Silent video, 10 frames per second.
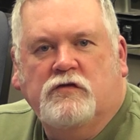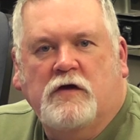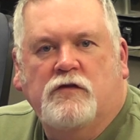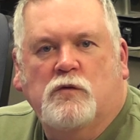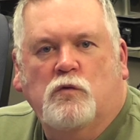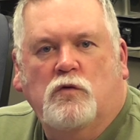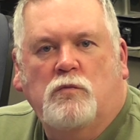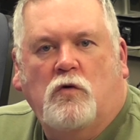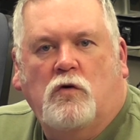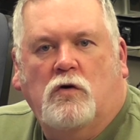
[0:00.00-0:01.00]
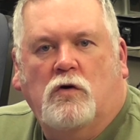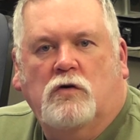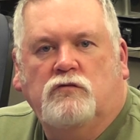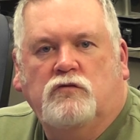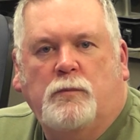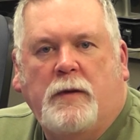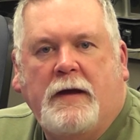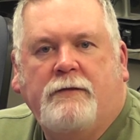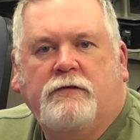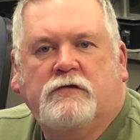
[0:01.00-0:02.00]
in the Rue Morgue,
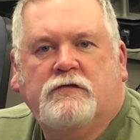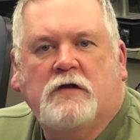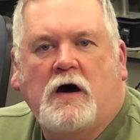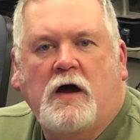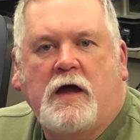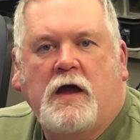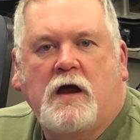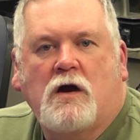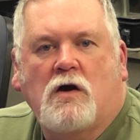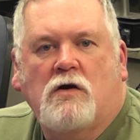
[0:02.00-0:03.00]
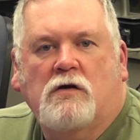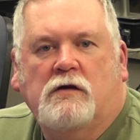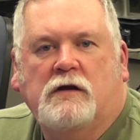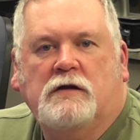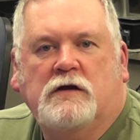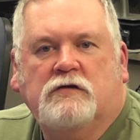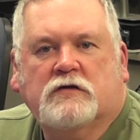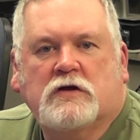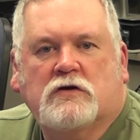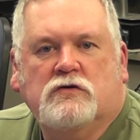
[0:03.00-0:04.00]
Dupin does not err in his
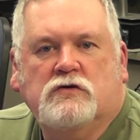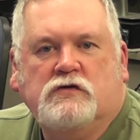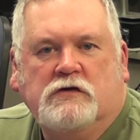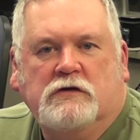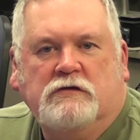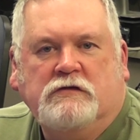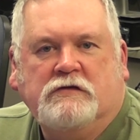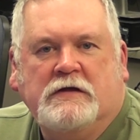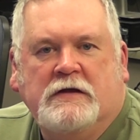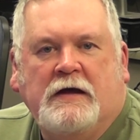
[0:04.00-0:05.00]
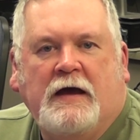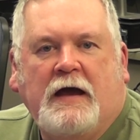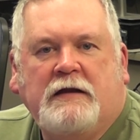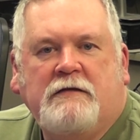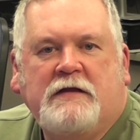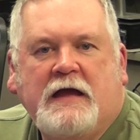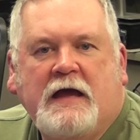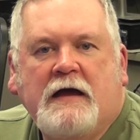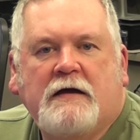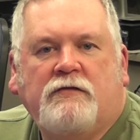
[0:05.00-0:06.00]
conclusions, and in
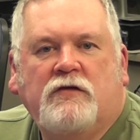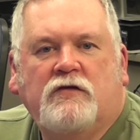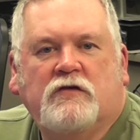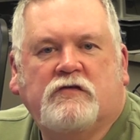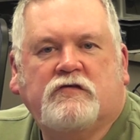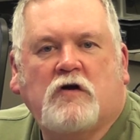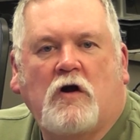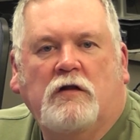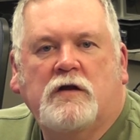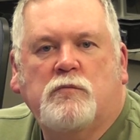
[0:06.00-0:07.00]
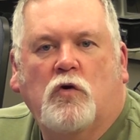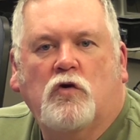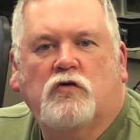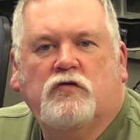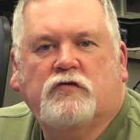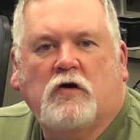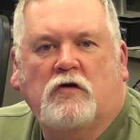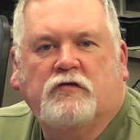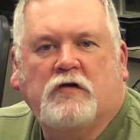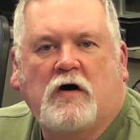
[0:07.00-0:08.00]
end, the startling murders
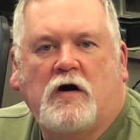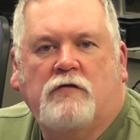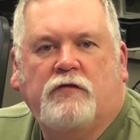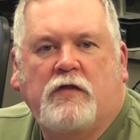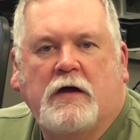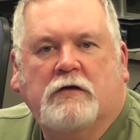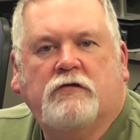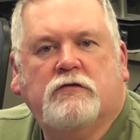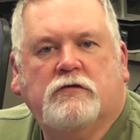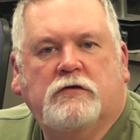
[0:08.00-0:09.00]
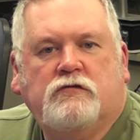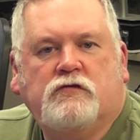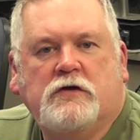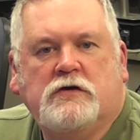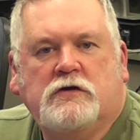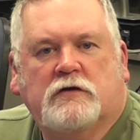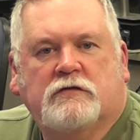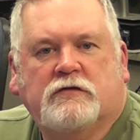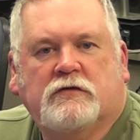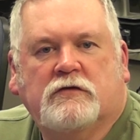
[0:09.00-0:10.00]
are solved thanks to his
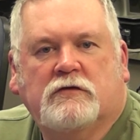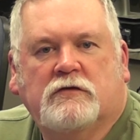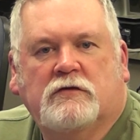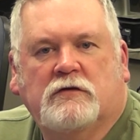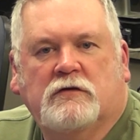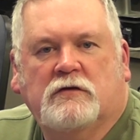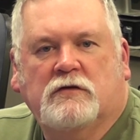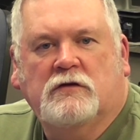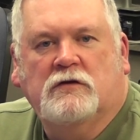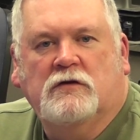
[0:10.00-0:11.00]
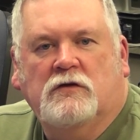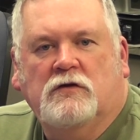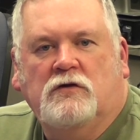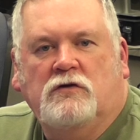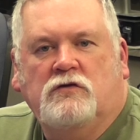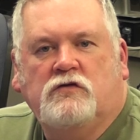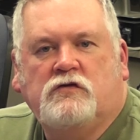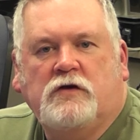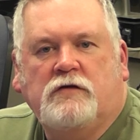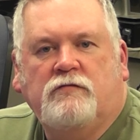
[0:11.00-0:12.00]
genius.
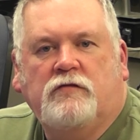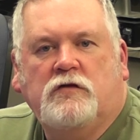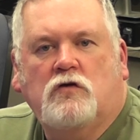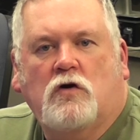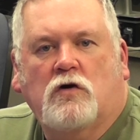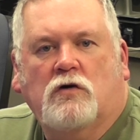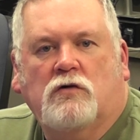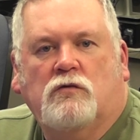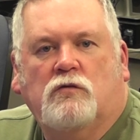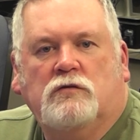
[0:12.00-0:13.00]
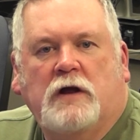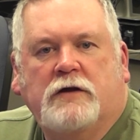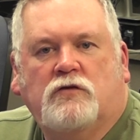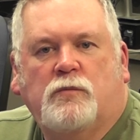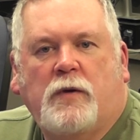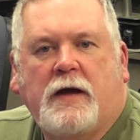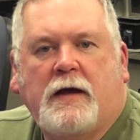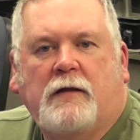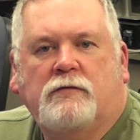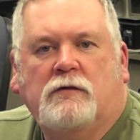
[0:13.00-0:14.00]
Eugène Vidocq, like
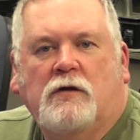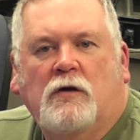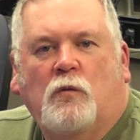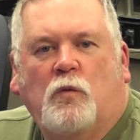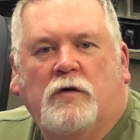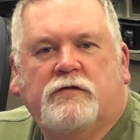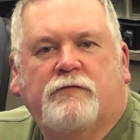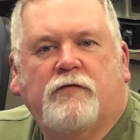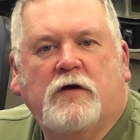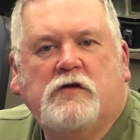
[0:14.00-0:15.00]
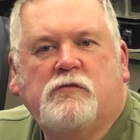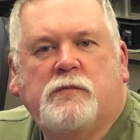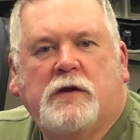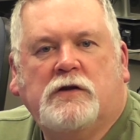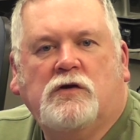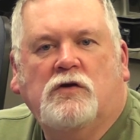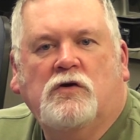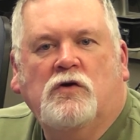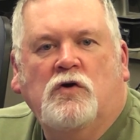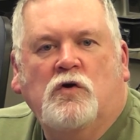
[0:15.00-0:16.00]
Dupin, was a Frenchman
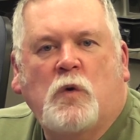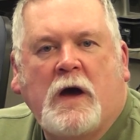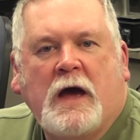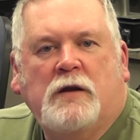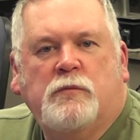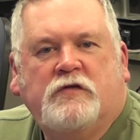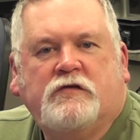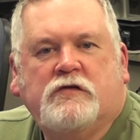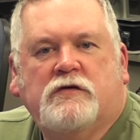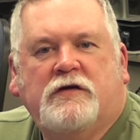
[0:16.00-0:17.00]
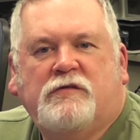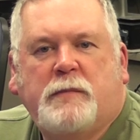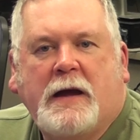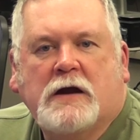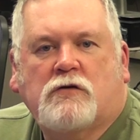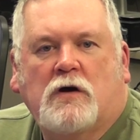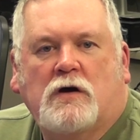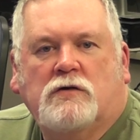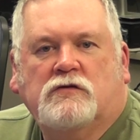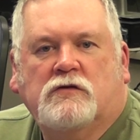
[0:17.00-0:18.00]
who had a mysterious
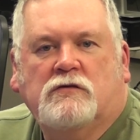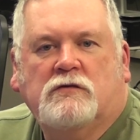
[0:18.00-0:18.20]
background.